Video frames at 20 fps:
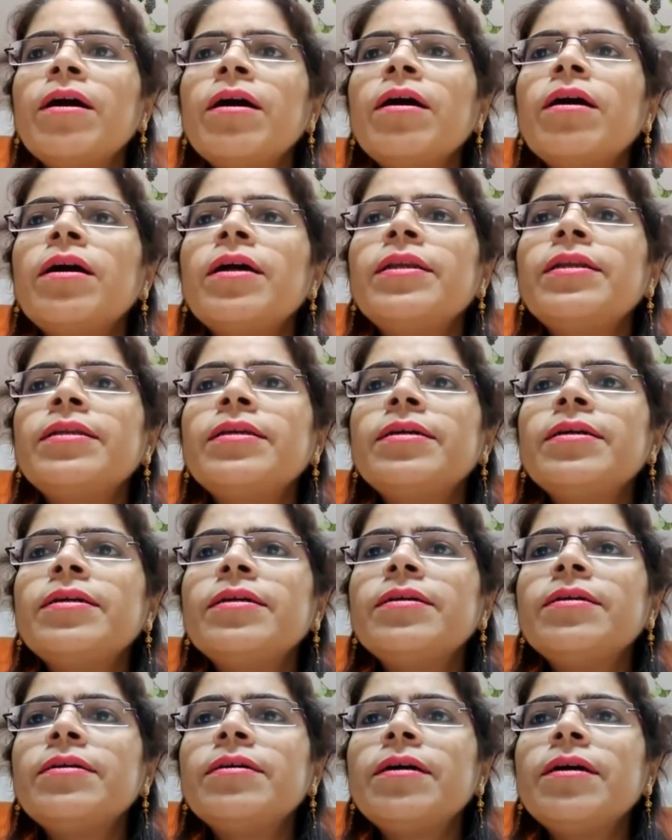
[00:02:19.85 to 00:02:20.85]
and
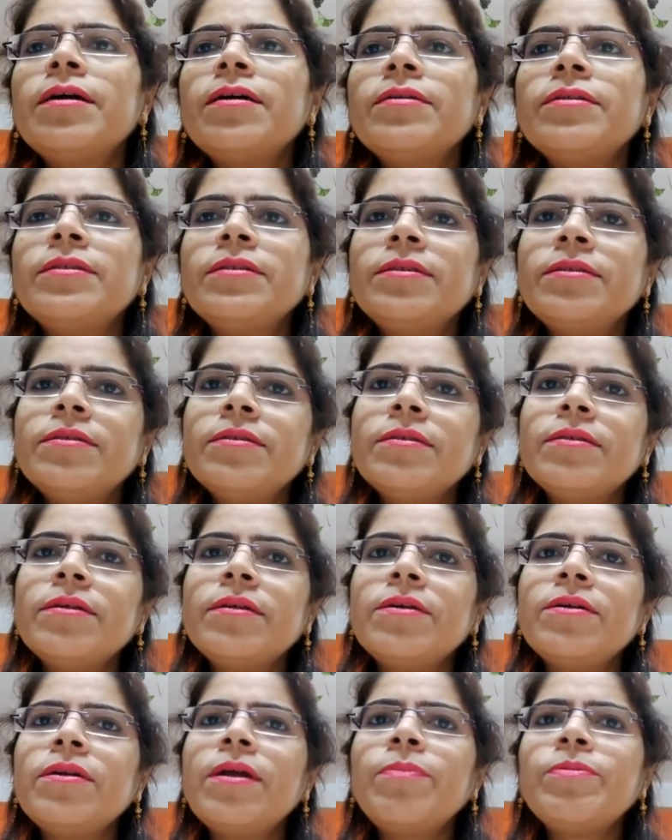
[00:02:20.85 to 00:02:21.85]

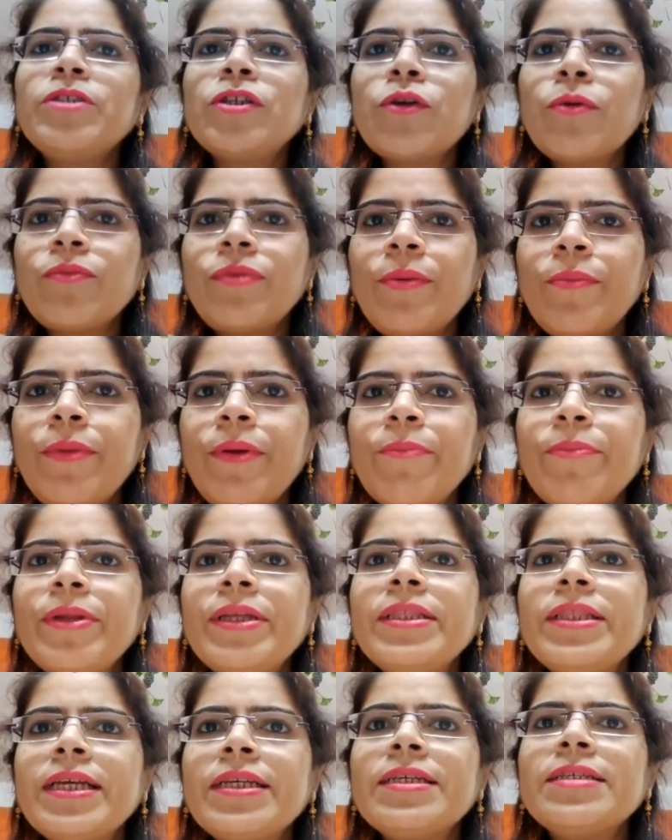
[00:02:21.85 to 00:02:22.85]
rupture of the
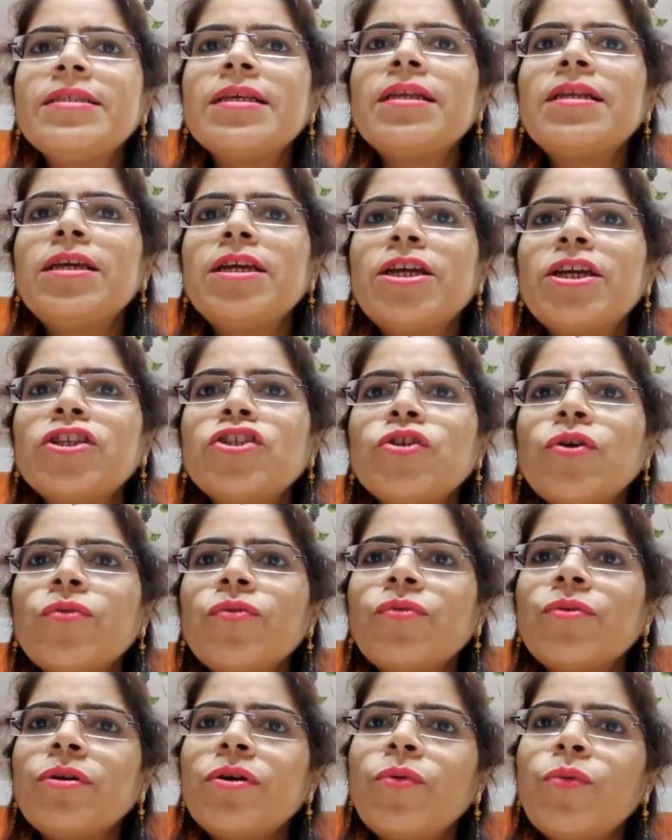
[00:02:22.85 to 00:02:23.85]
membrane, that is the leakage
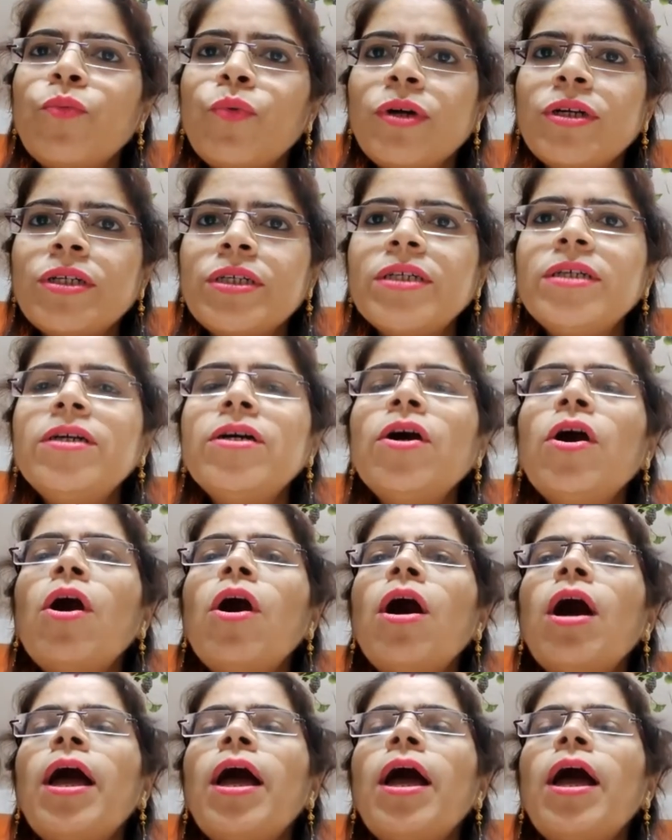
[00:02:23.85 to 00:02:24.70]
of water,